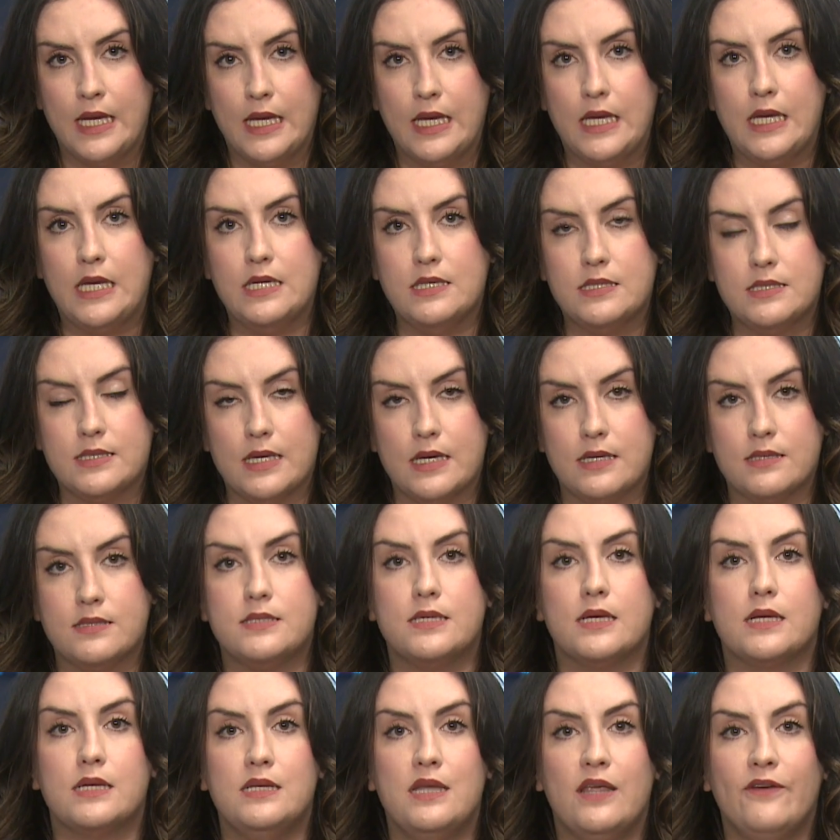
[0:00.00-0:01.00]
He says
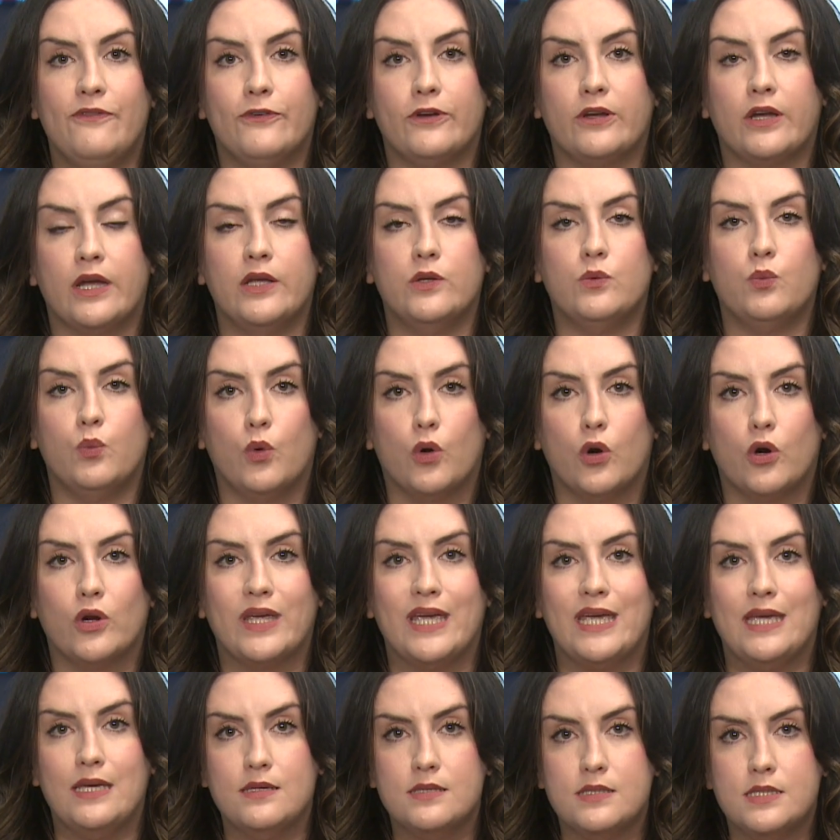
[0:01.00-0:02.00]
significant work
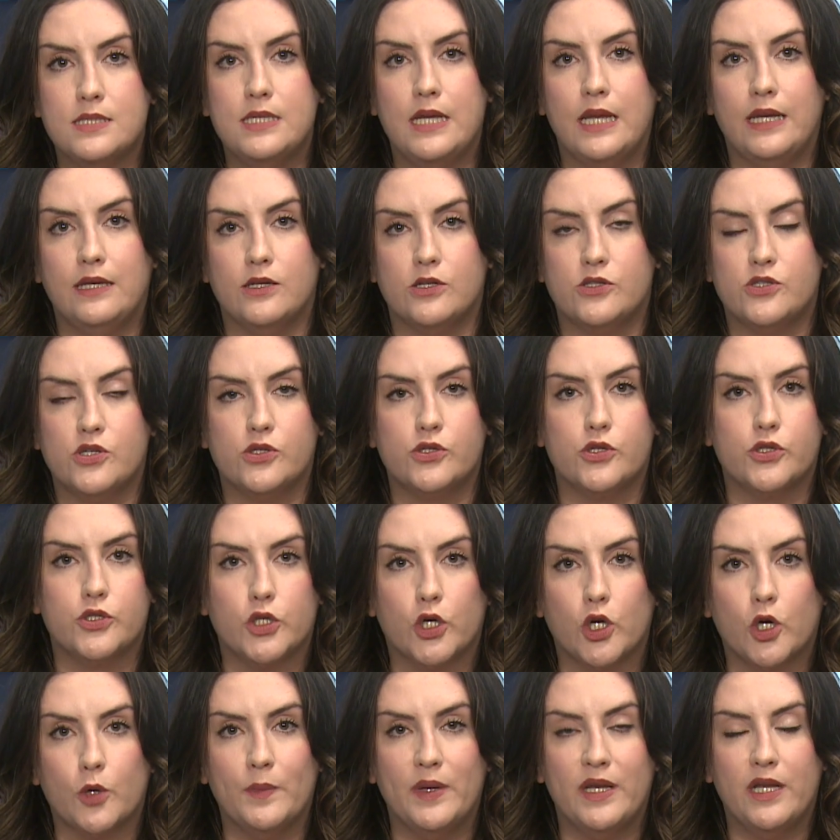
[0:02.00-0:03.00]
is needed to
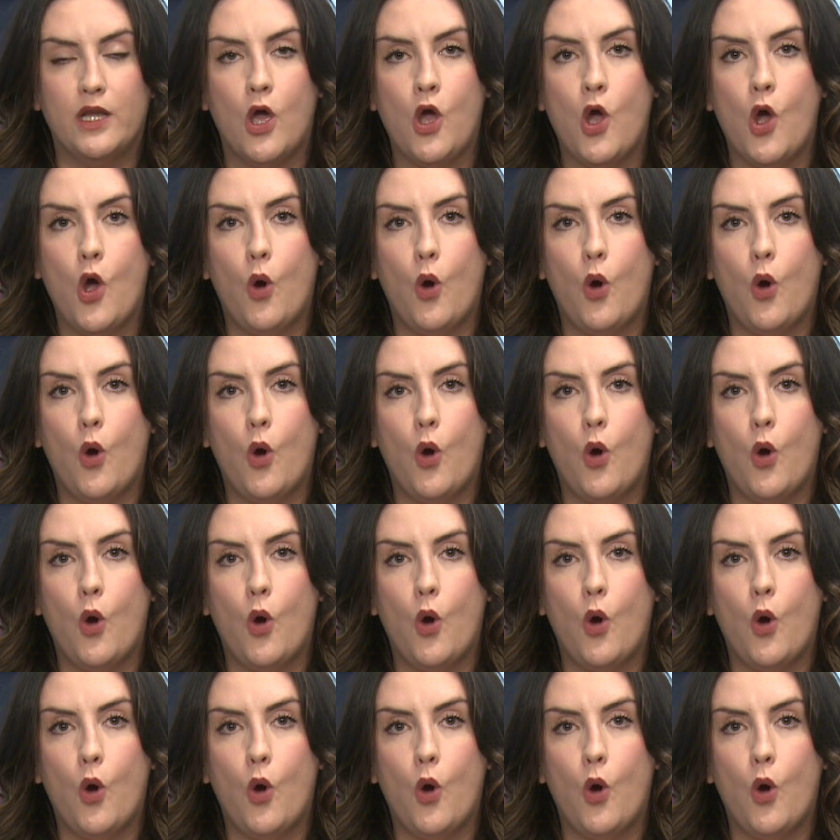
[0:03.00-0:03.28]
determine